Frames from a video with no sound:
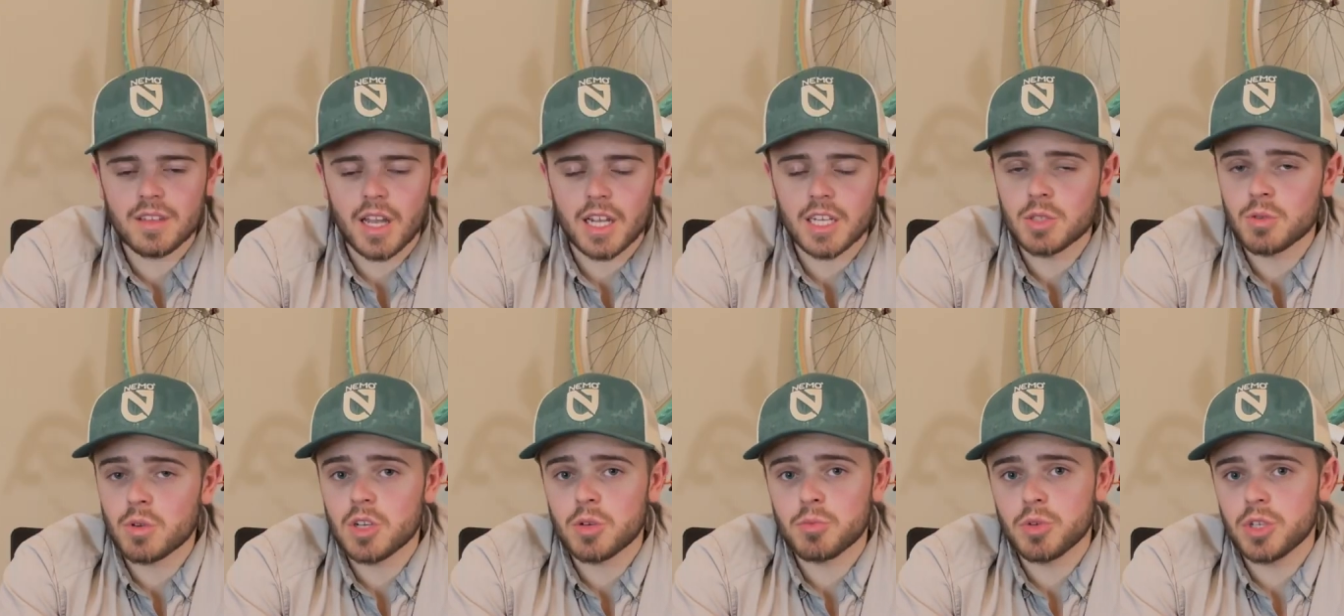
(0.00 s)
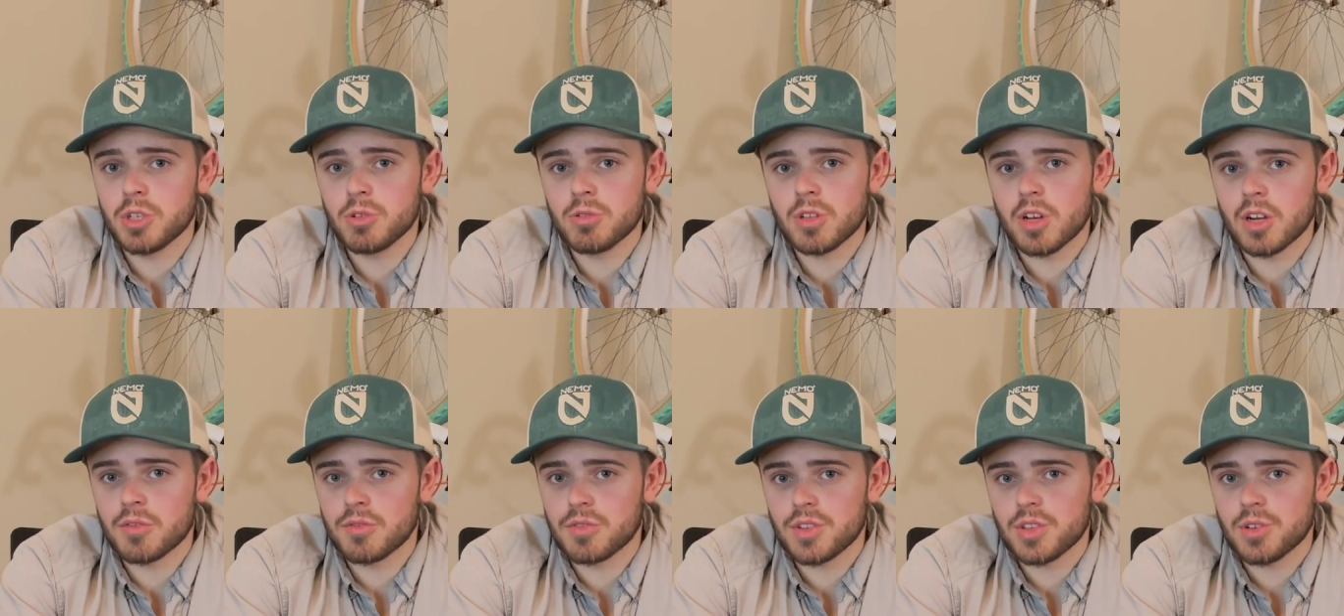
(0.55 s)
I just want to bring you
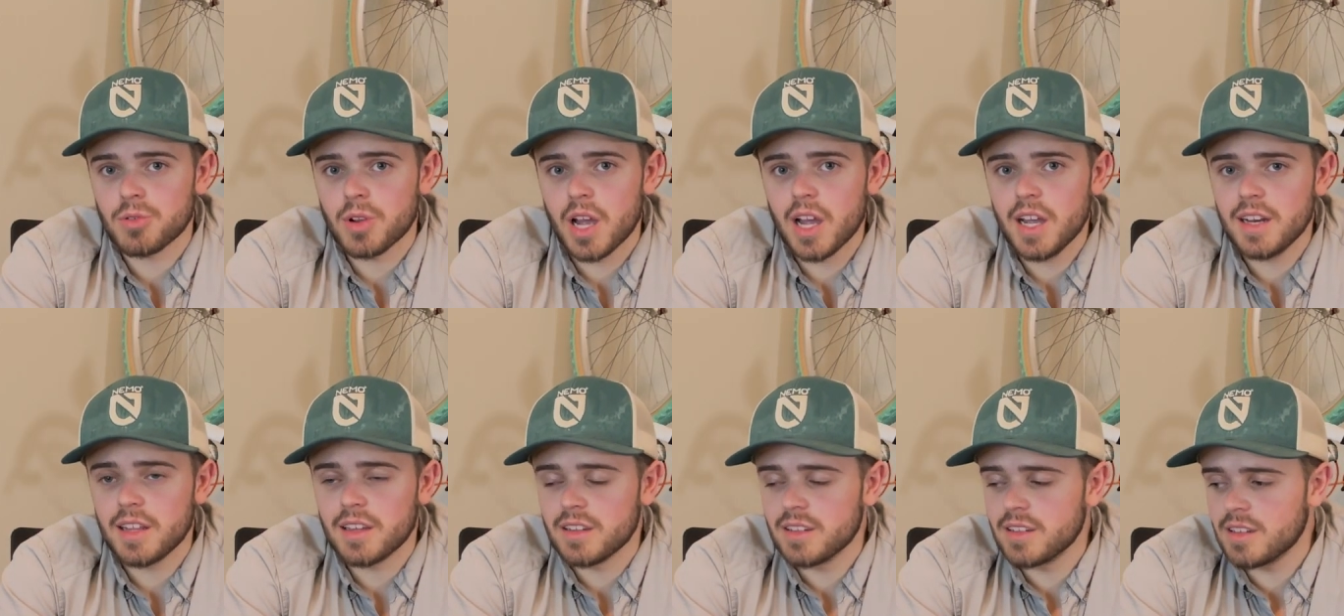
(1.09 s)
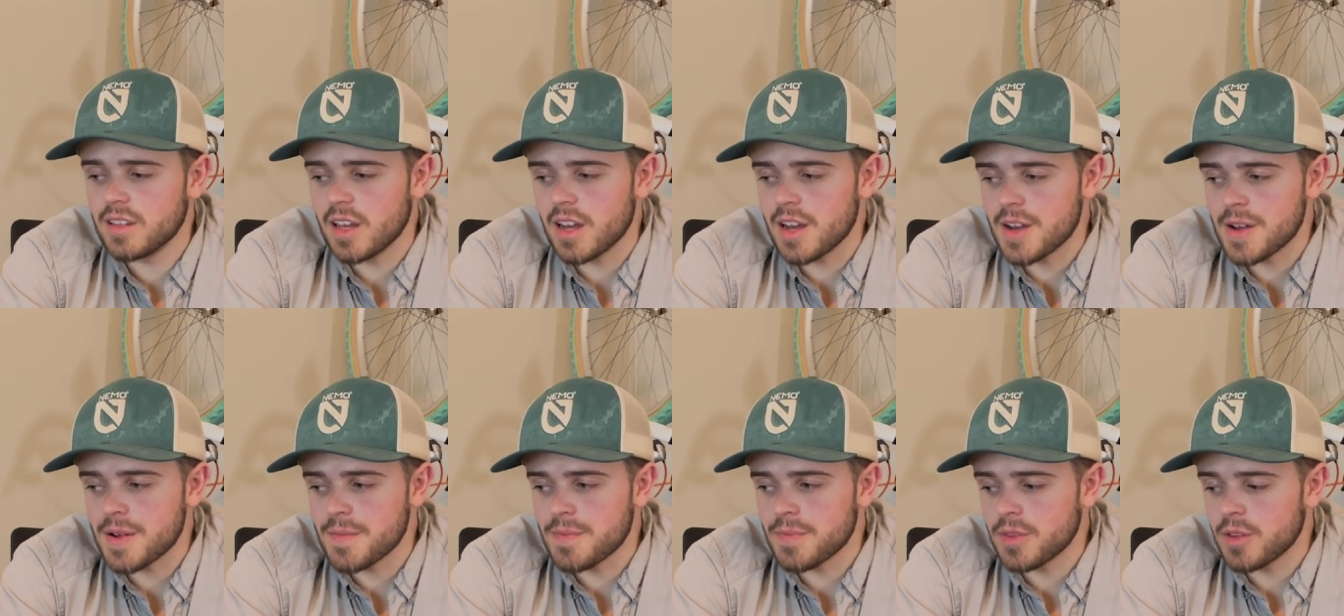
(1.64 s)
along for the ride.
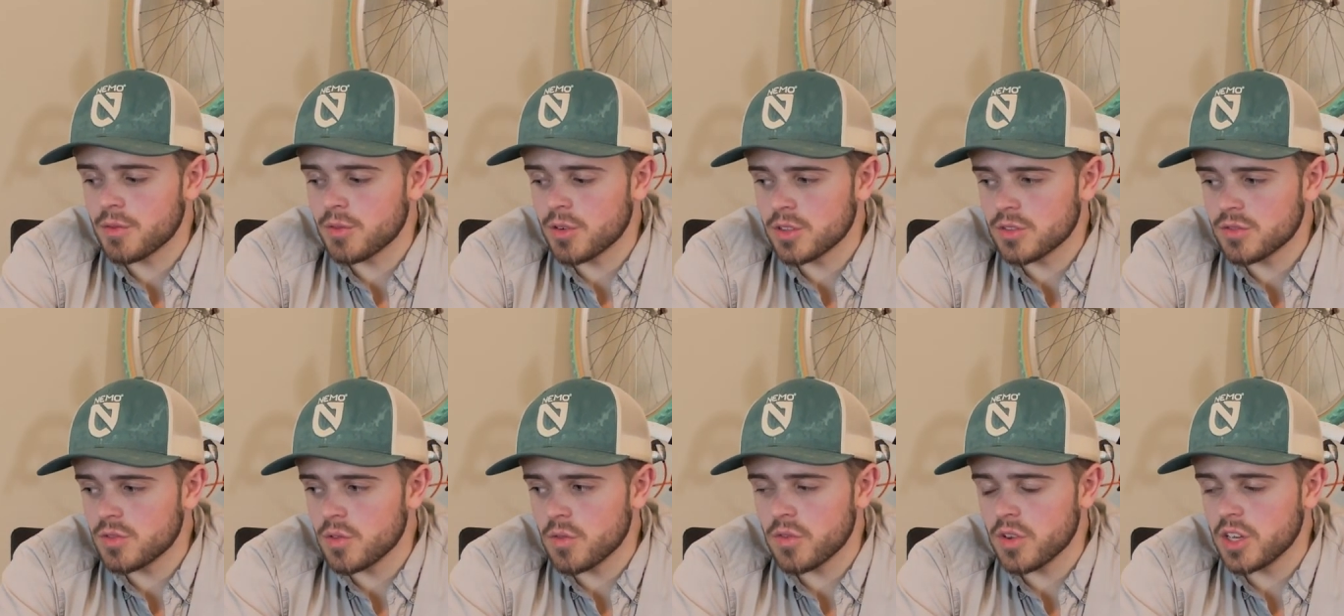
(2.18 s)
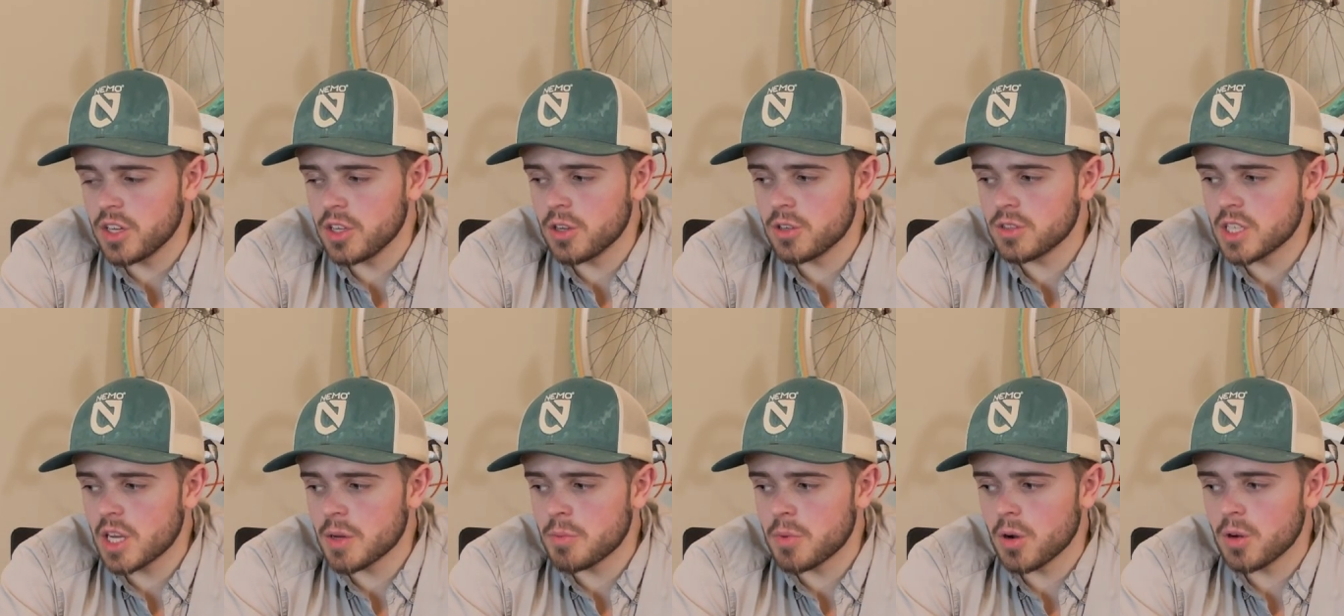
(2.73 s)
Um, the first few videos
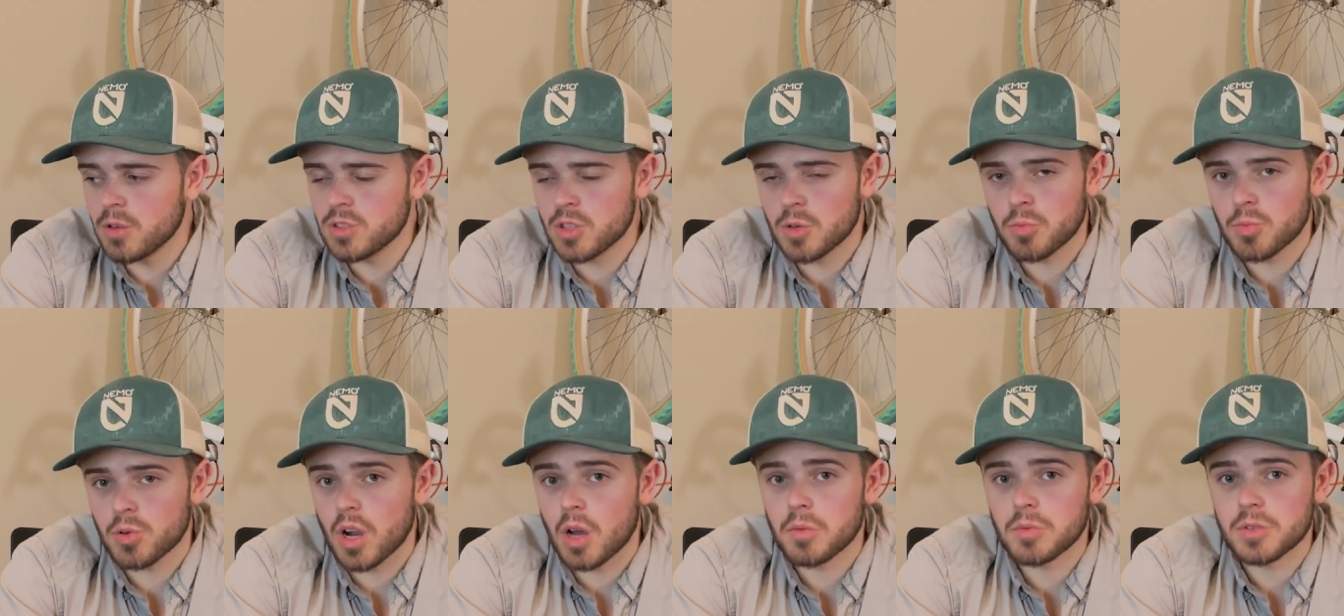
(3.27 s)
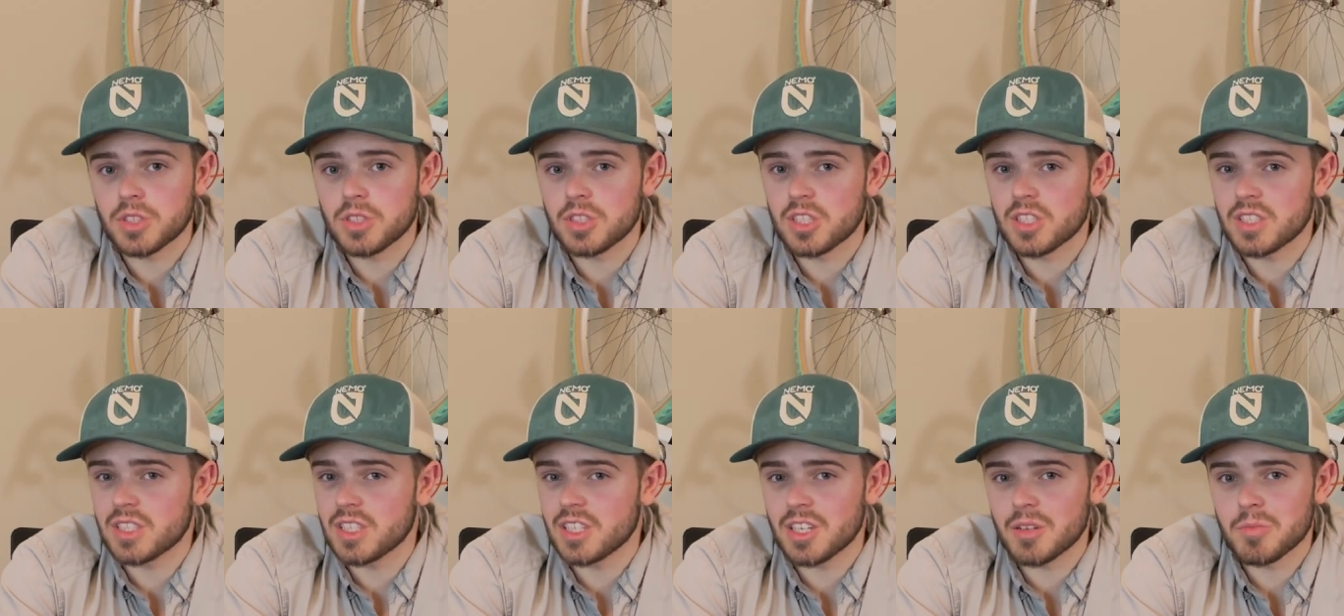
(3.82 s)
I post are probably
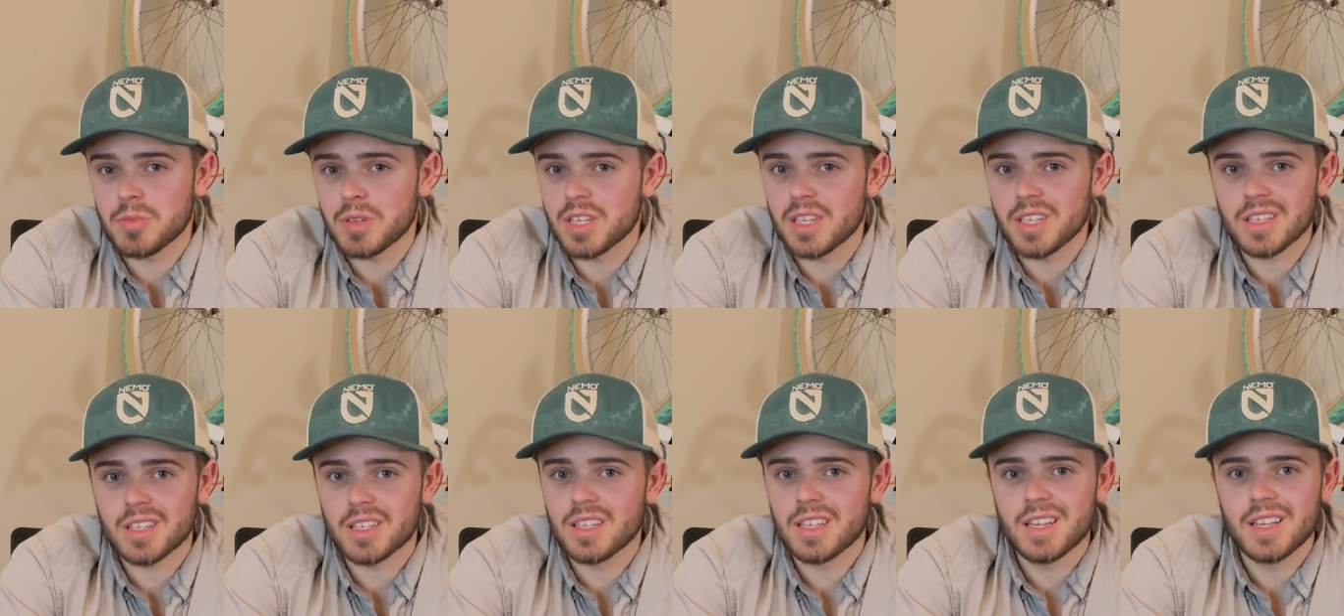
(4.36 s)
just going to be